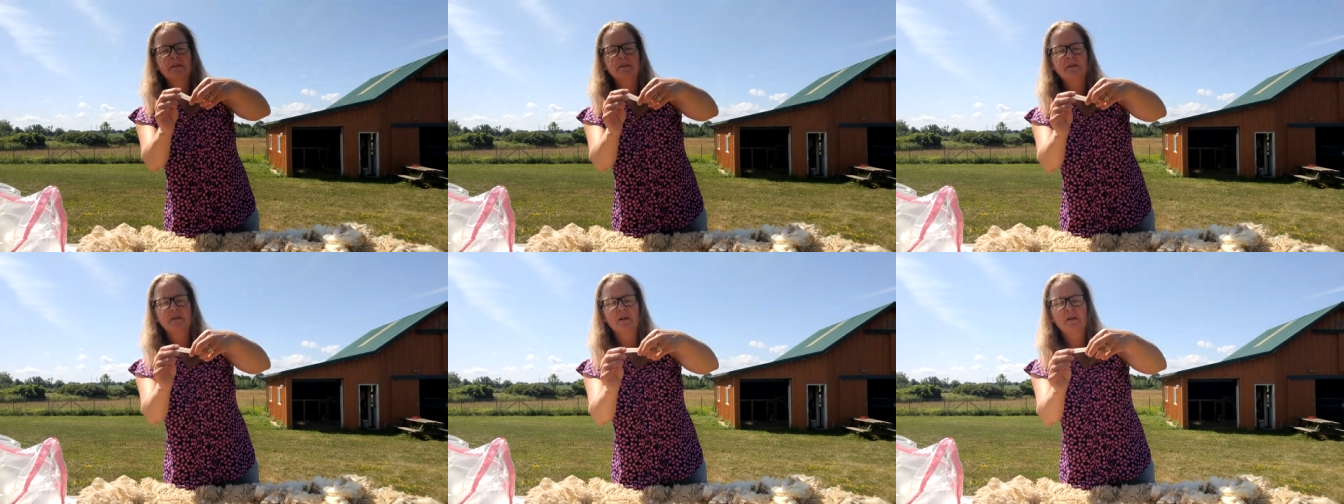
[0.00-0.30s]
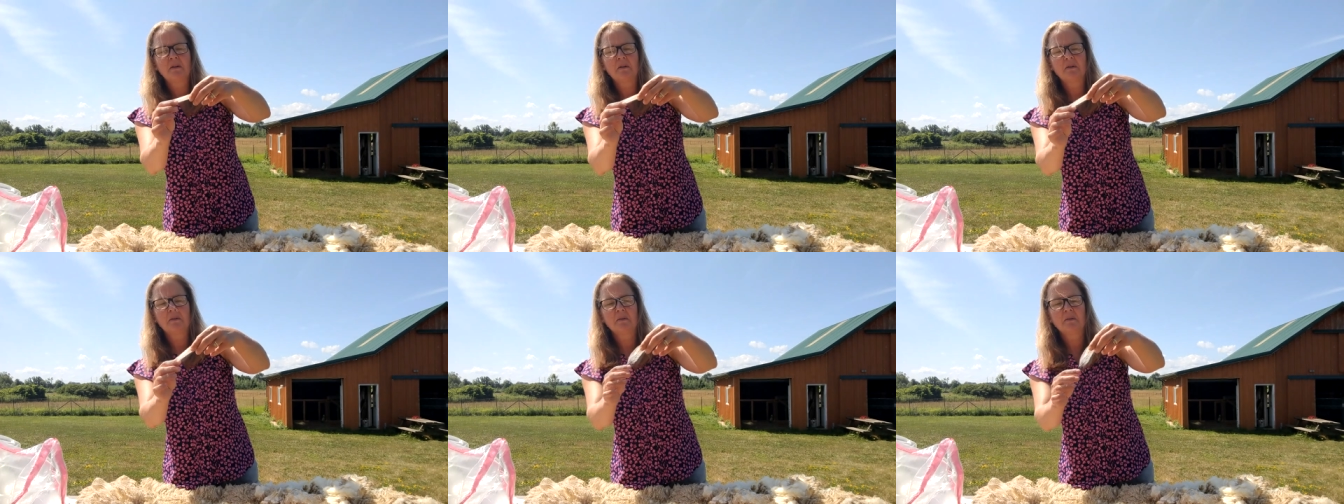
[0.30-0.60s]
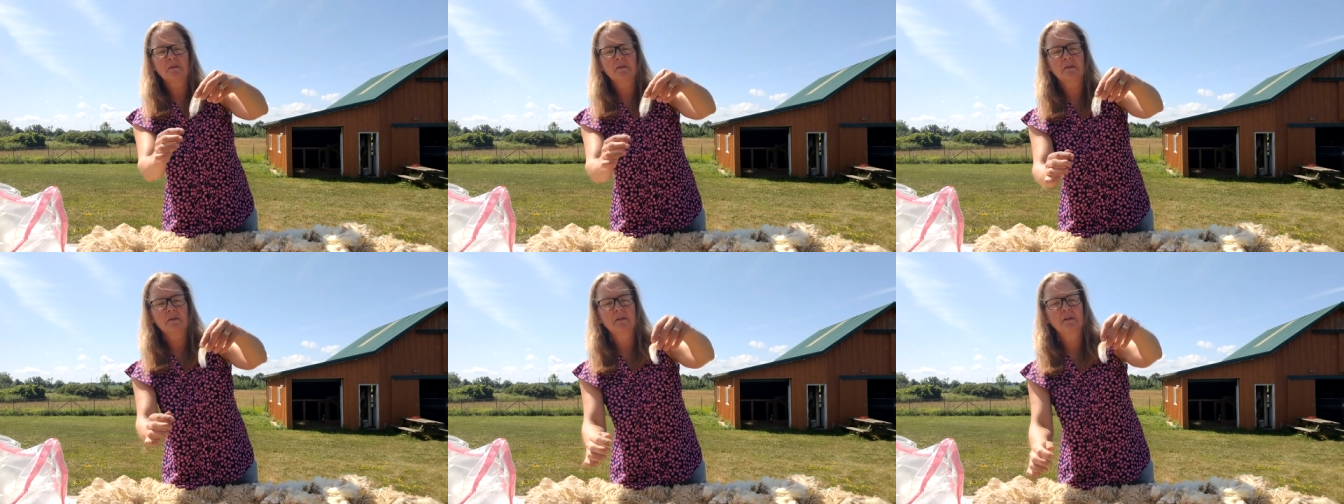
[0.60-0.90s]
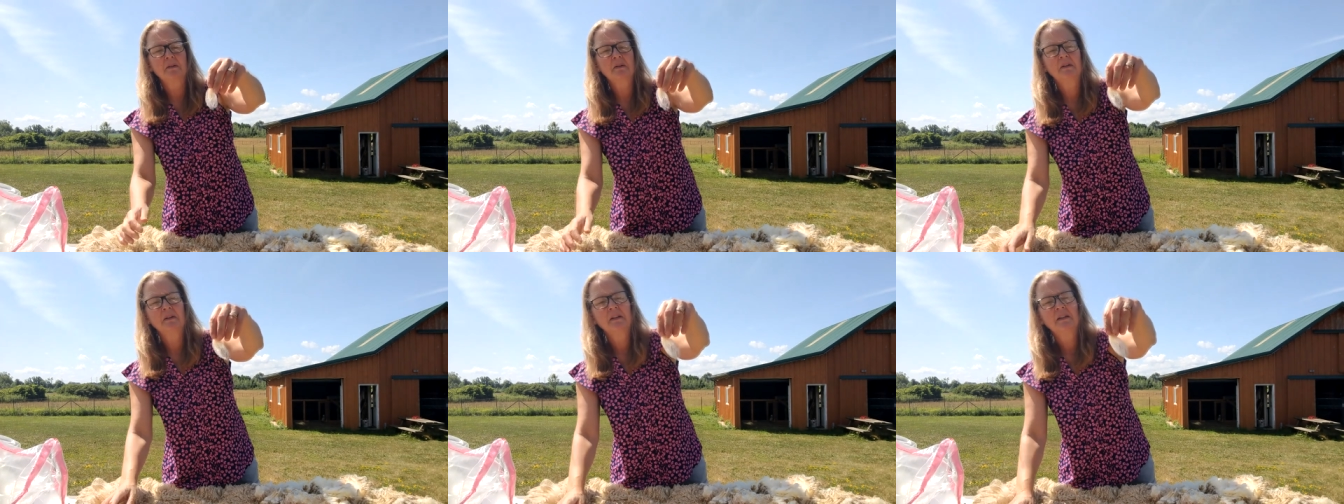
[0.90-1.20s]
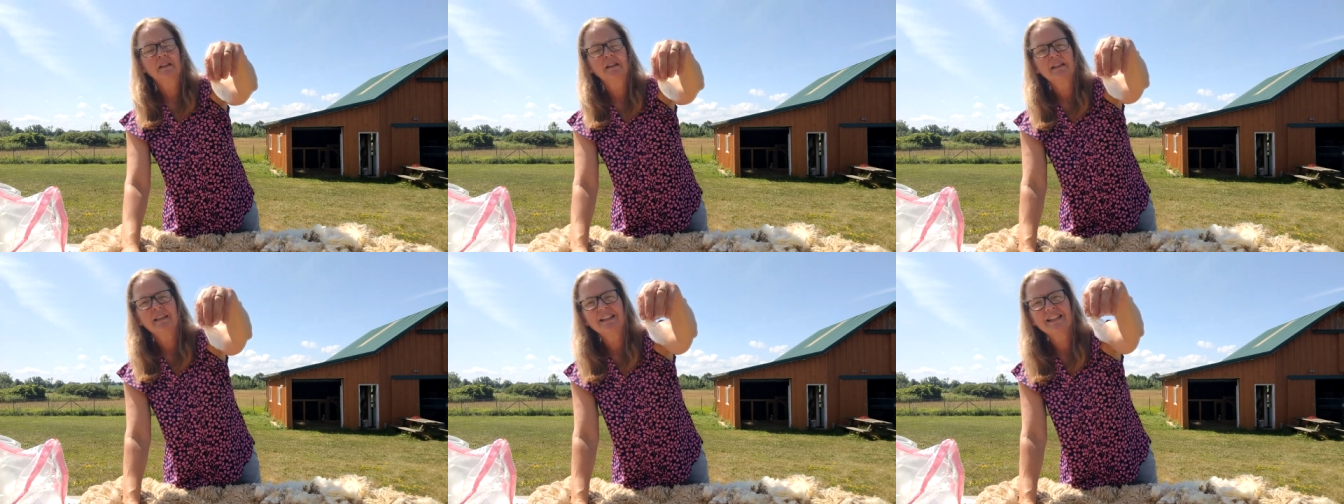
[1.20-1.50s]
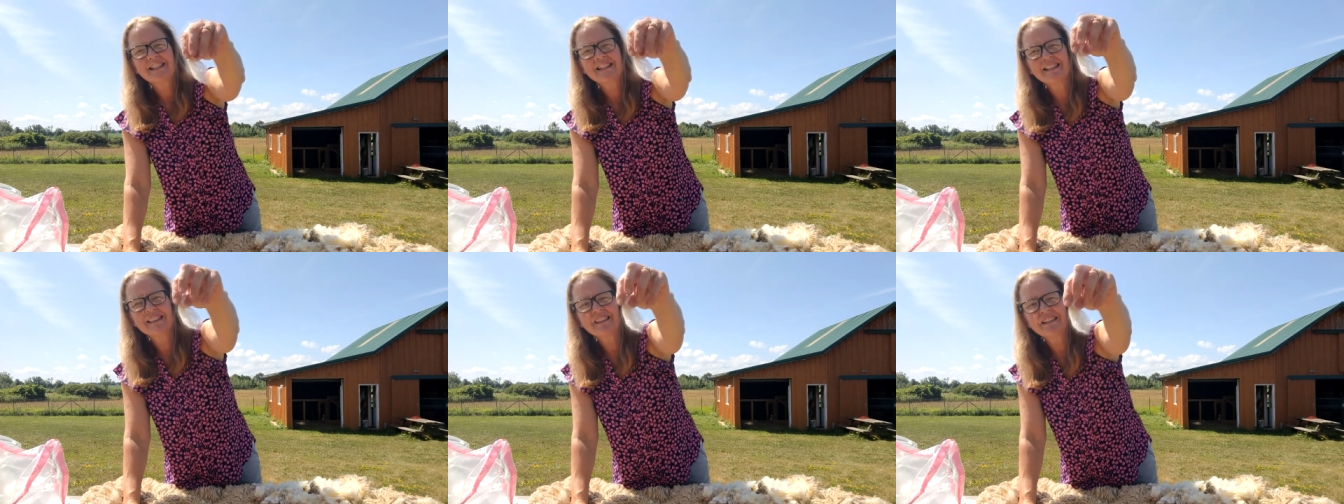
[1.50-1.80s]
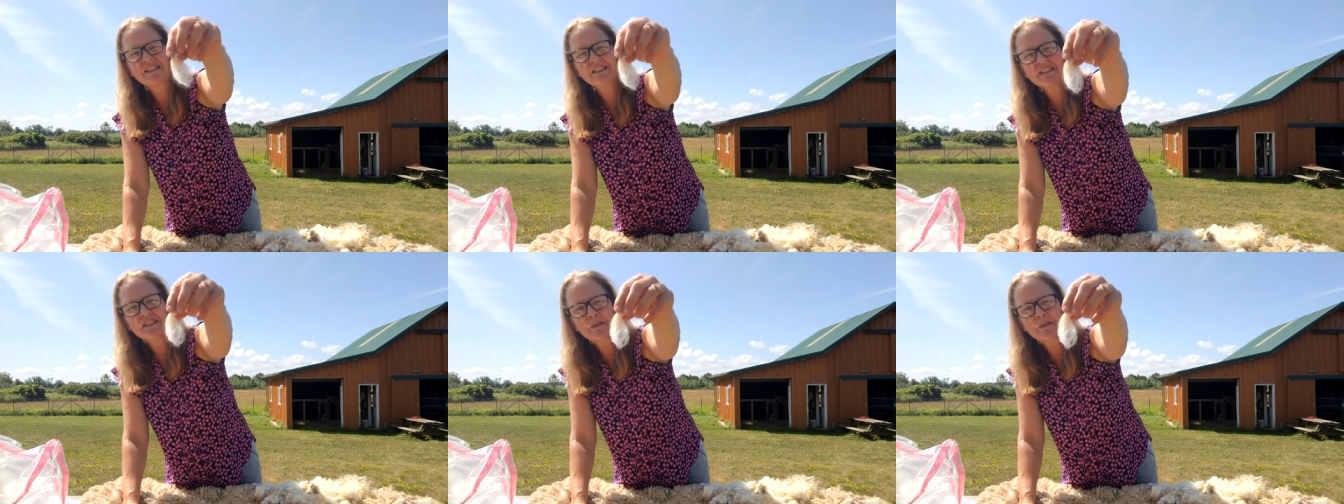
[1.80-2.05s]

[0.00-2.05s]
so it's a little